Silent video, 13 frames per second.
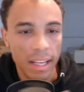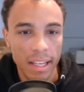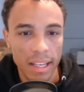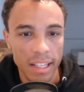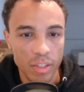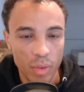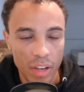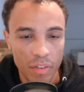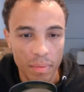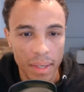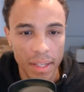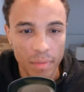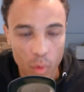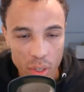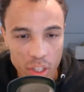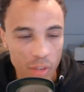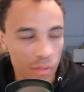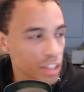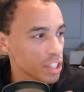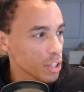it's great for my
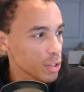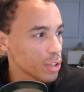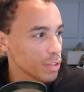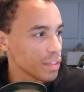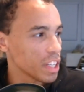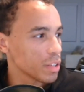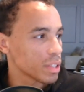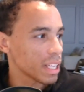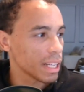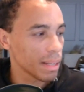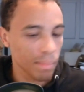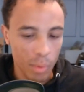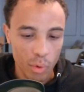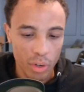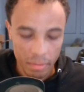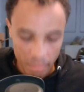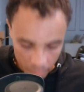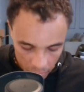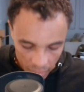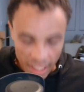voiceovers, YouTube videos, and more.
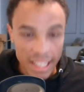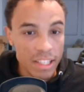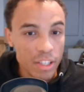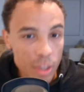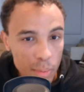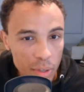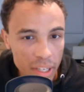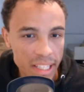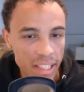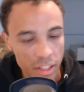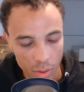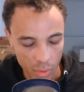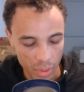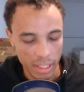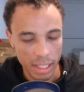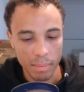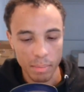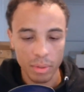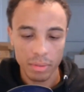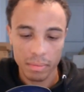It's super easy to
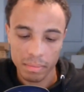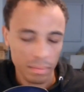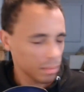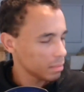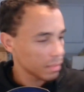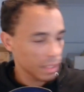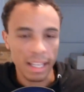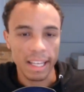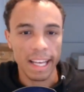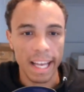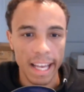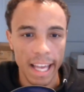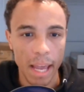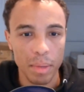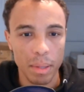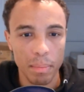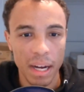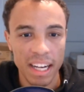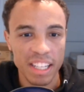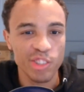assemble. It came in the
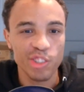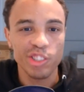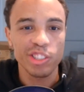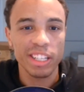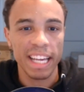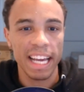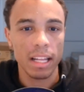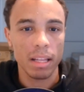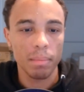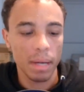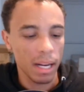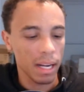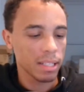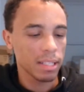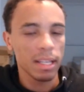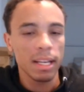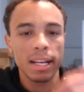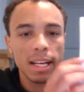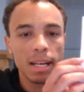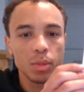box. You took it out of the box.
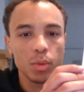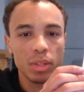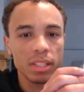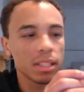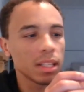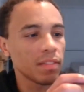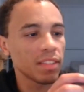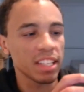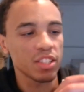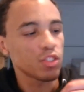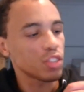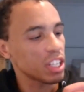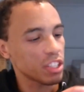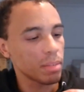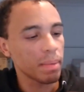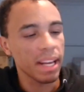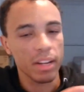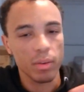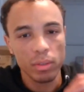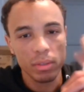It comes with this lovely instruction
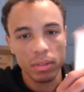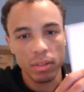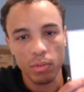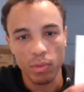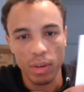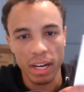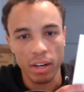manual right